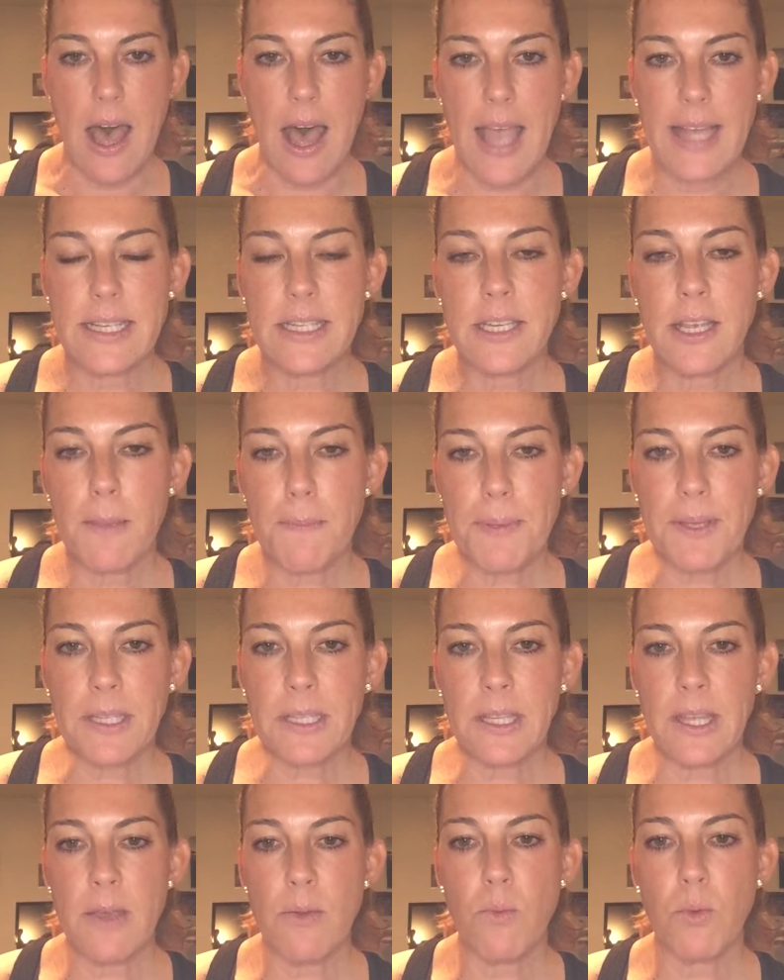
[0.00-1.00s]
I
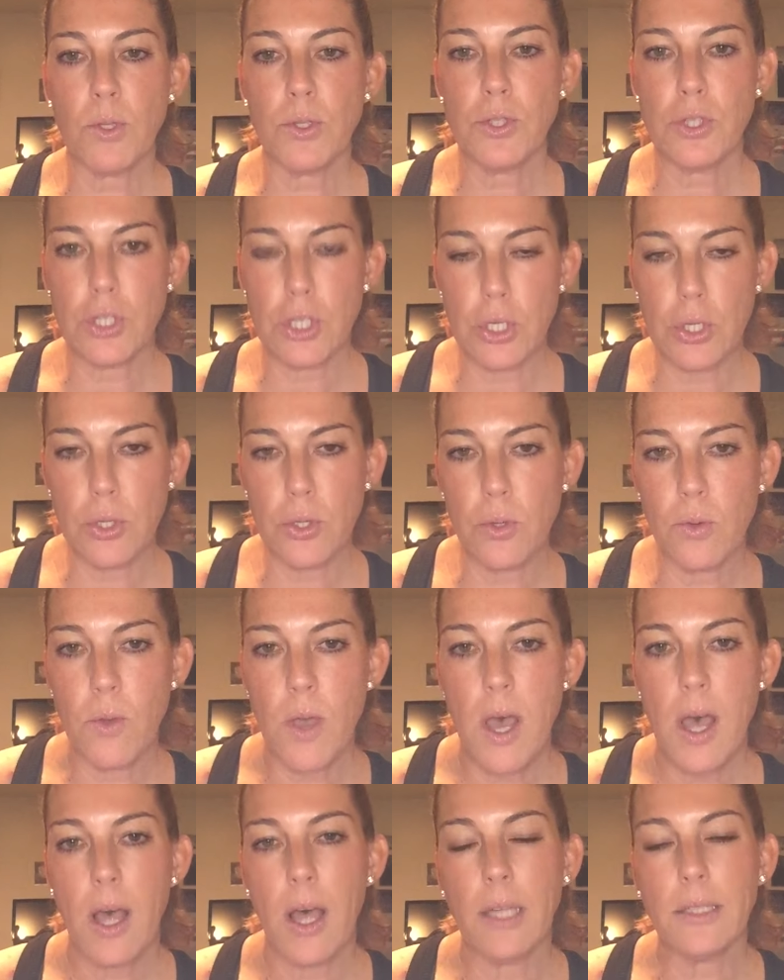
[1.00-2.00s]
typically will
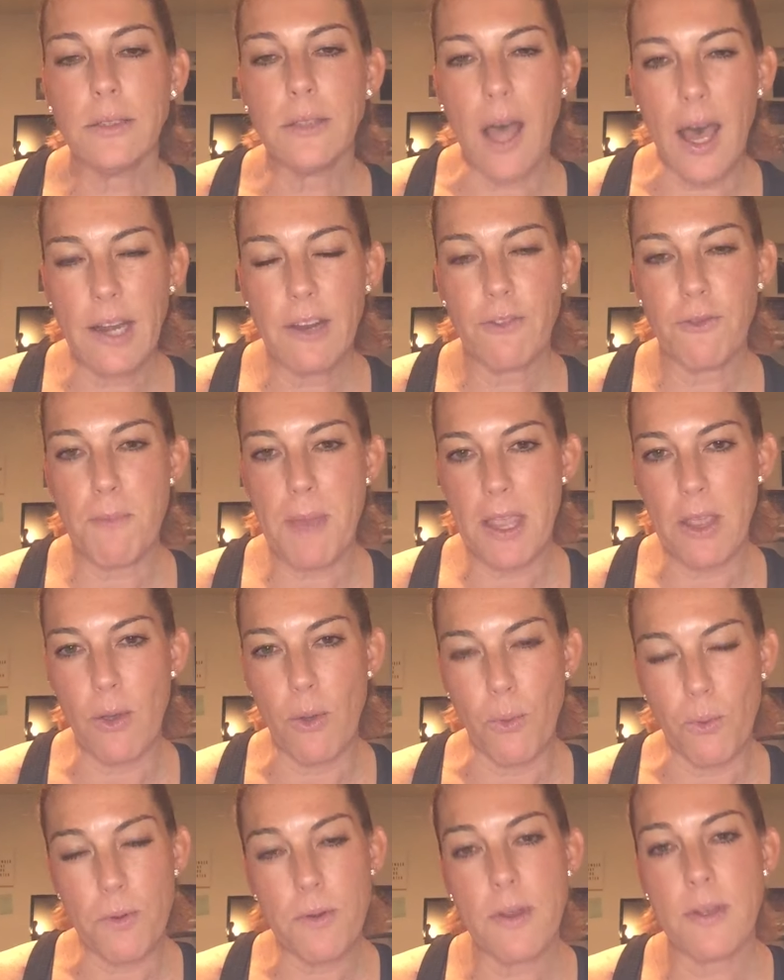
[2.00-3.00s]
do a lot of my
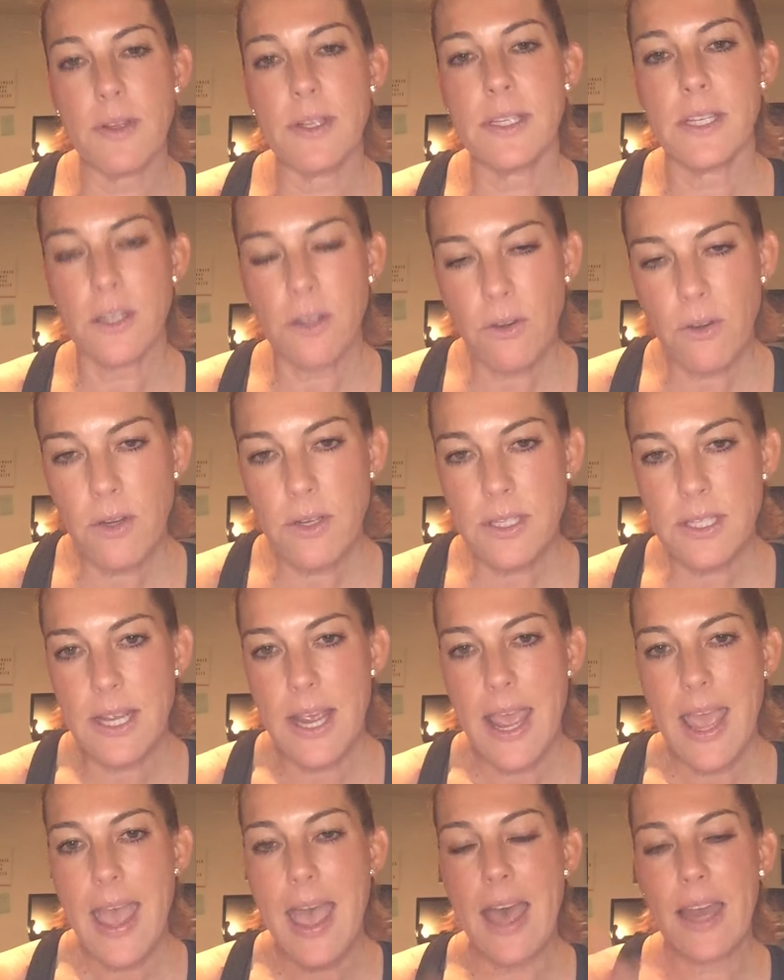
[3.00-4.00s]
own dinners
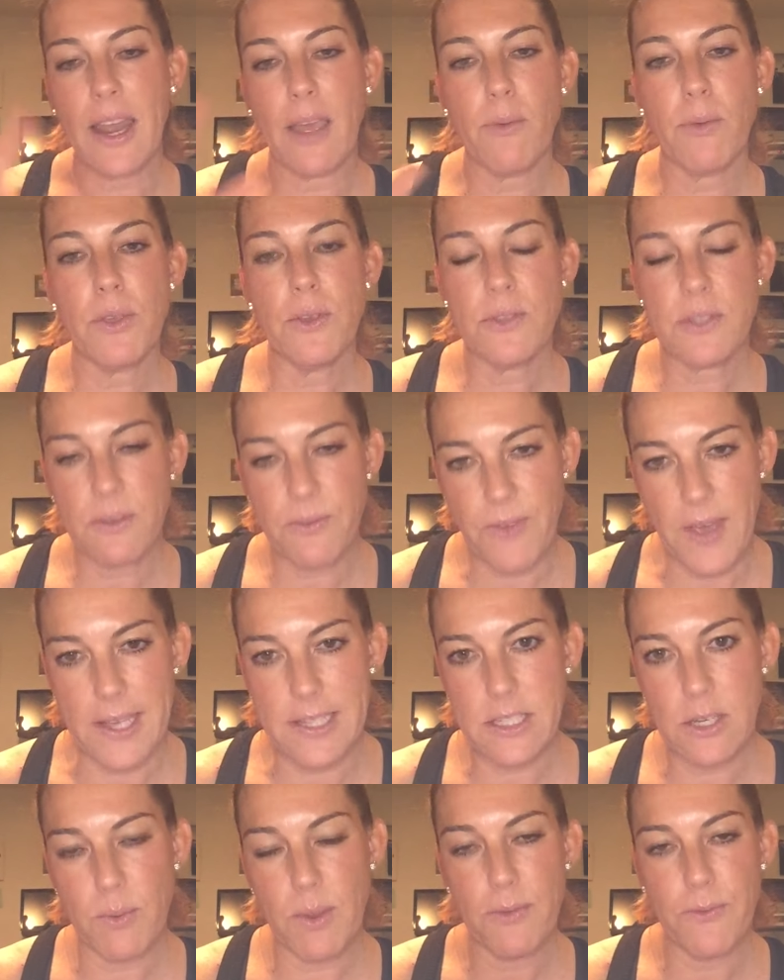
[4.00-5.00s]
and I will use the
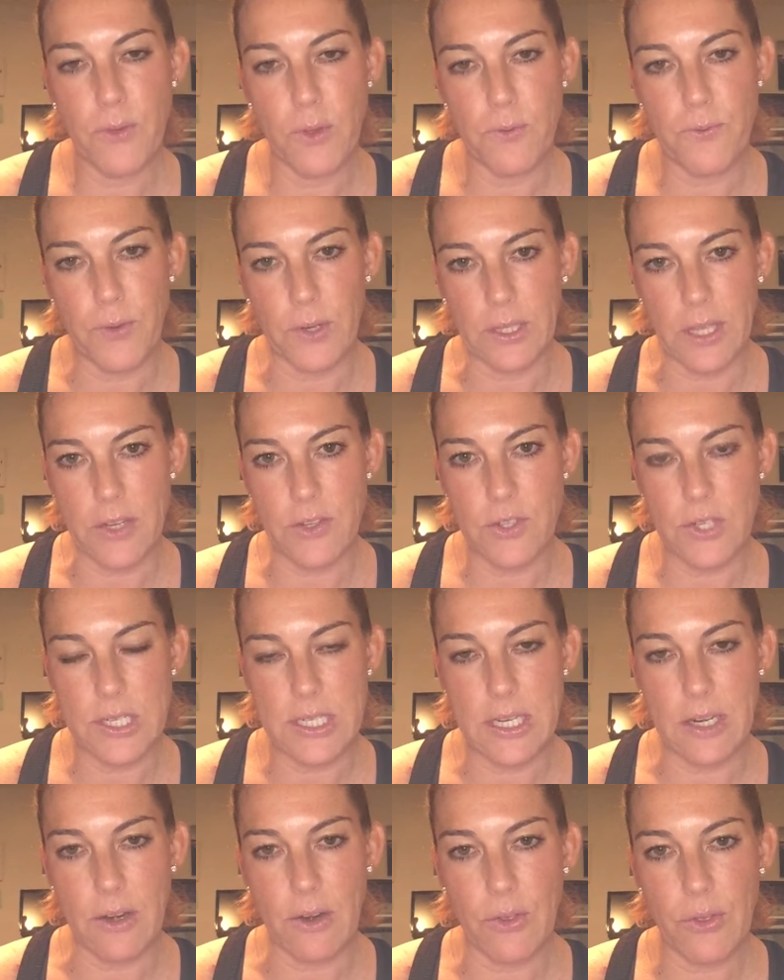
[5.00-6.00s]
Faster Way food for lunch
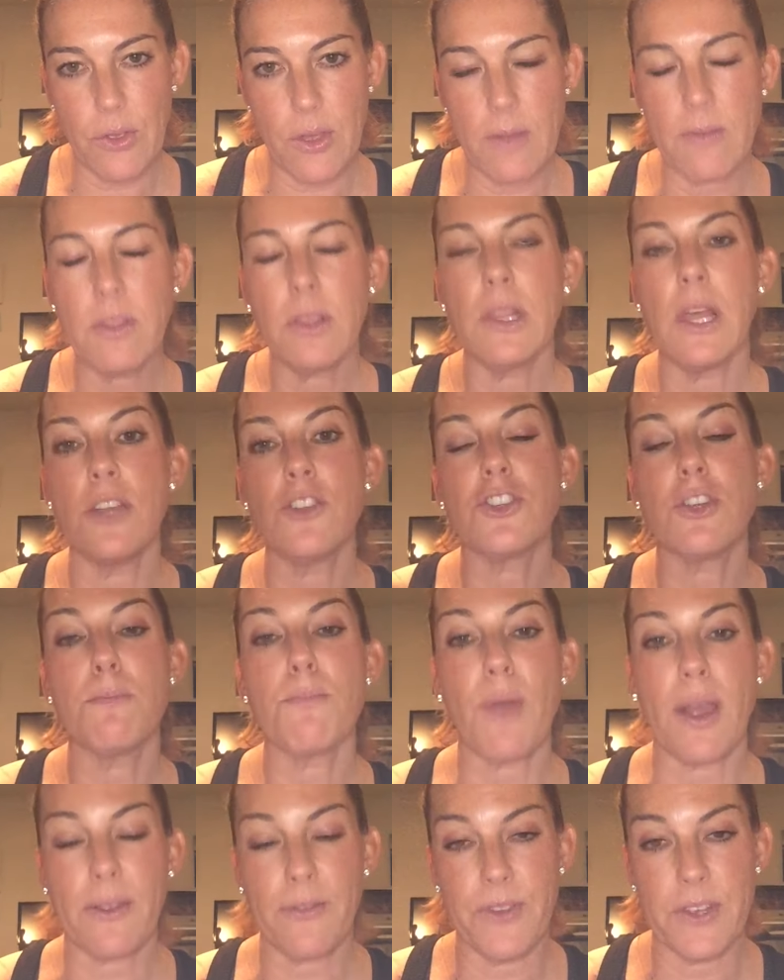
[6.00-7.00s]
and
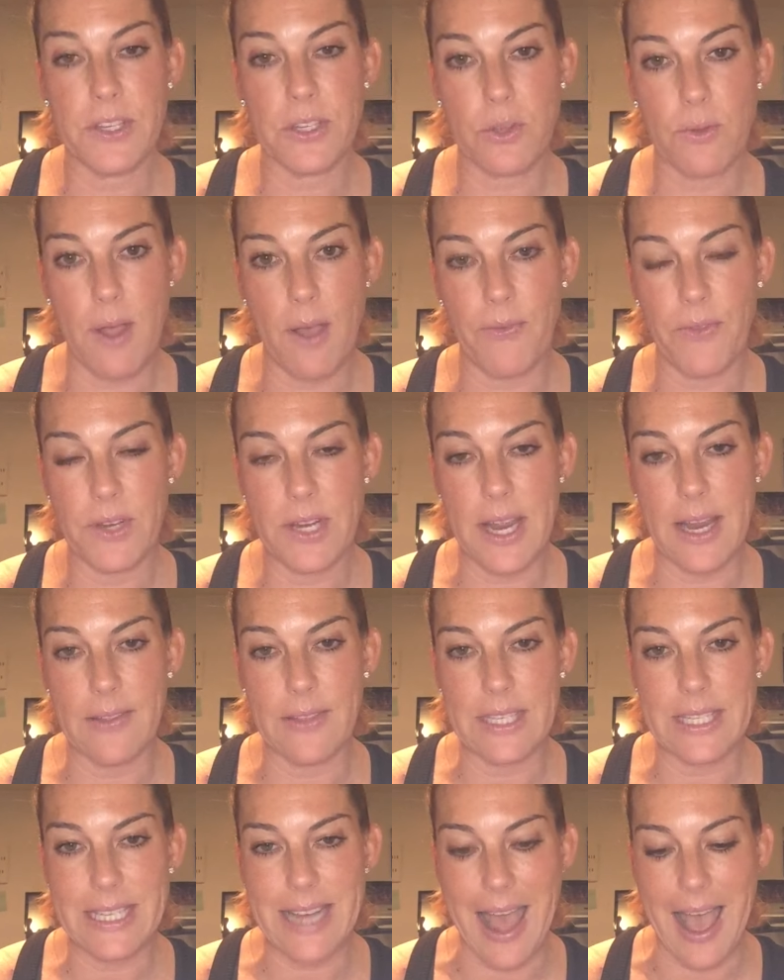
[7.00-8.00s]
breakfast throughout the day
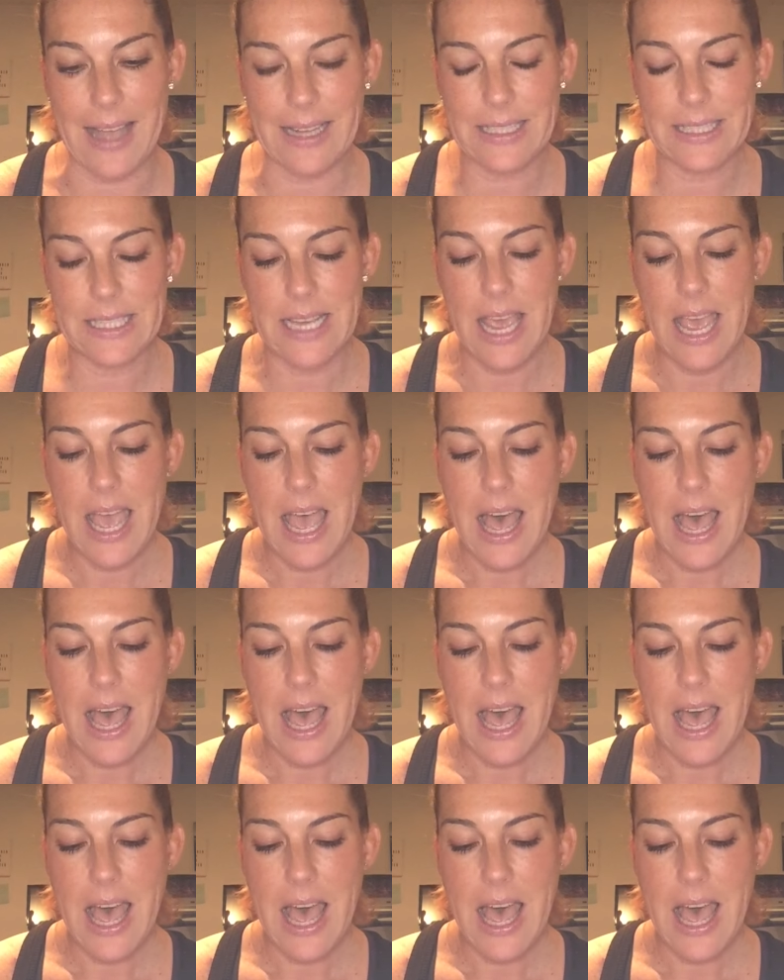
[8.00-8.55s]
and the snacks.